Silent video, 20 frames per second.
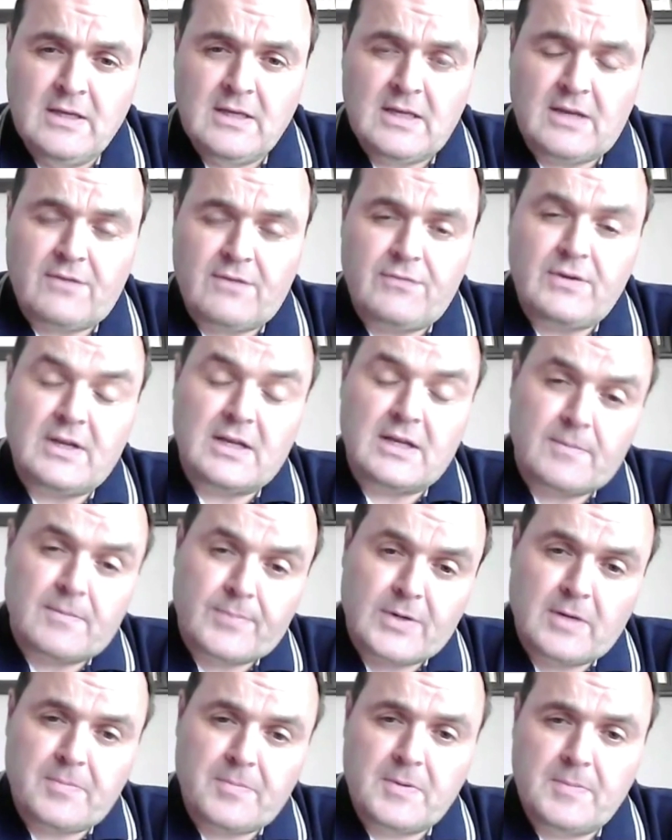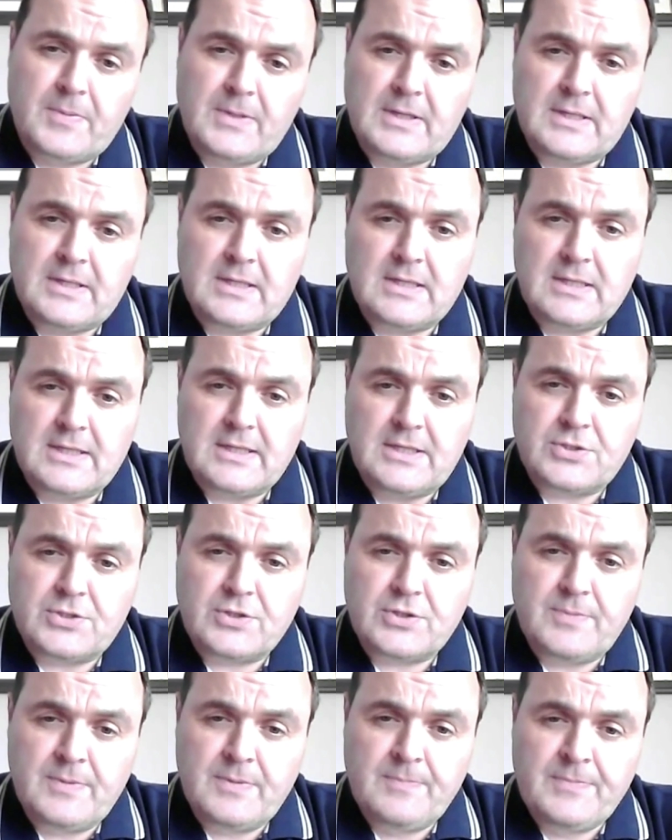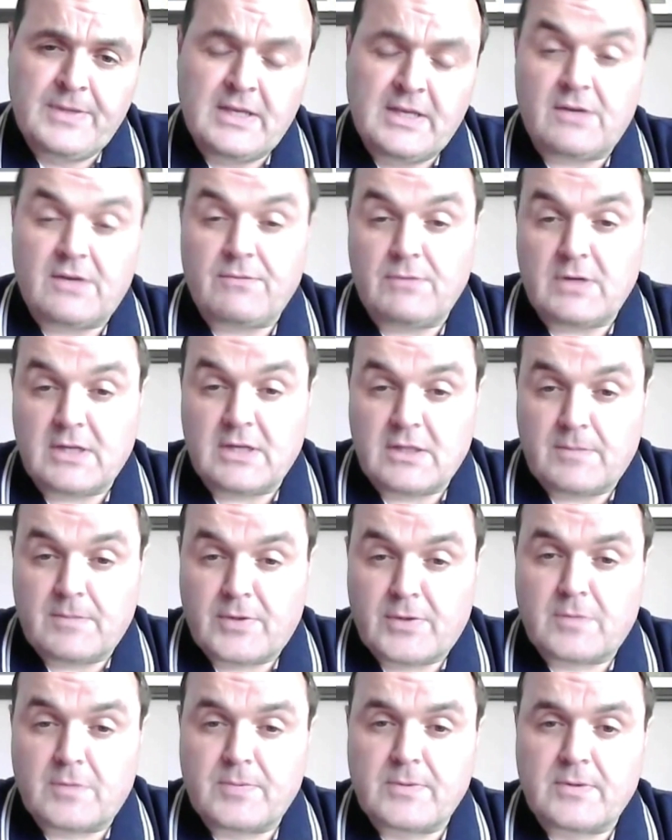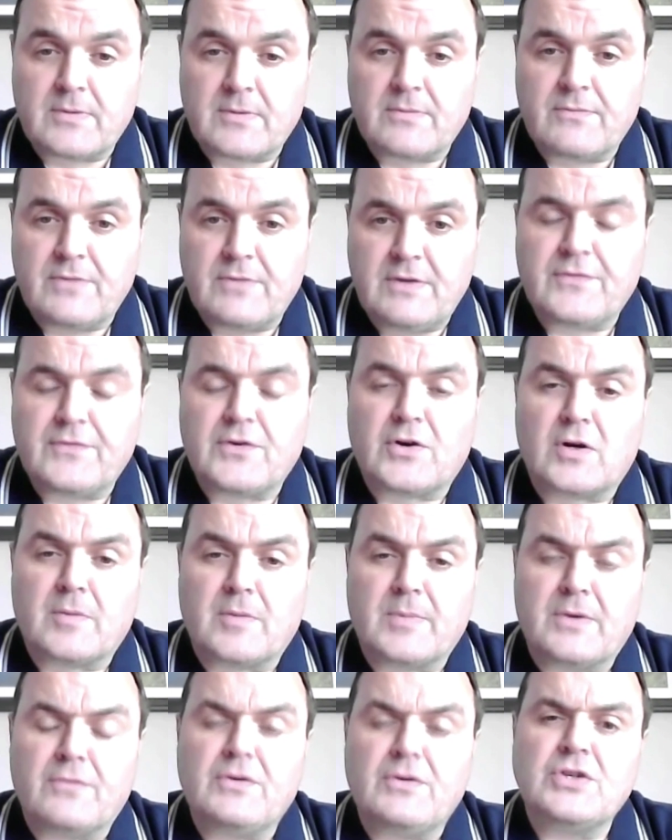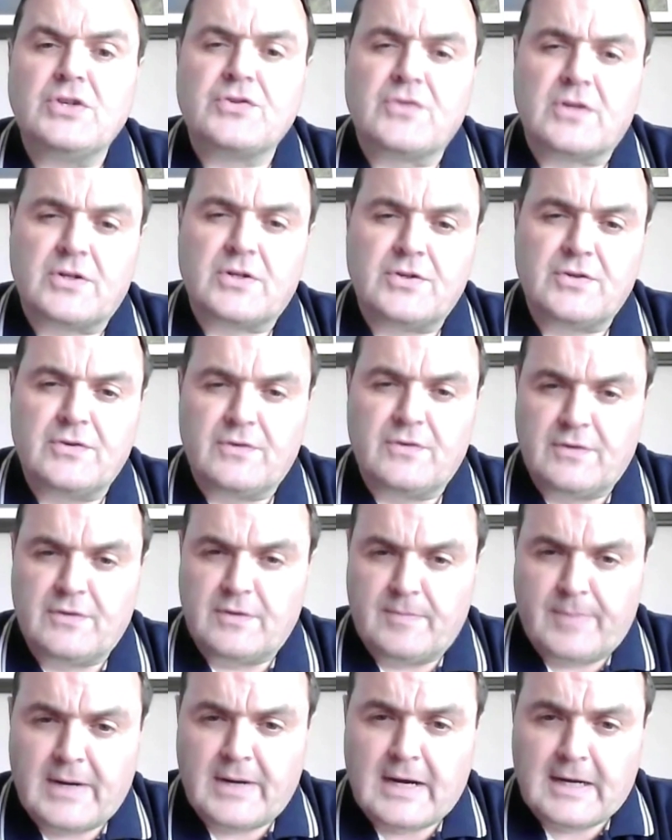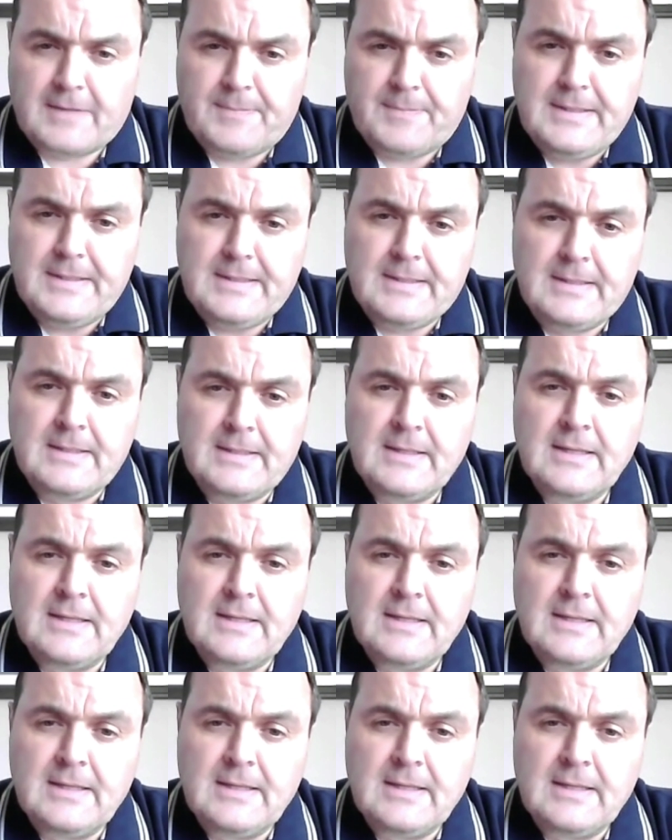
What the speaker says: if we get the proper political leadership, if we get the proper reform and restructuring of the department,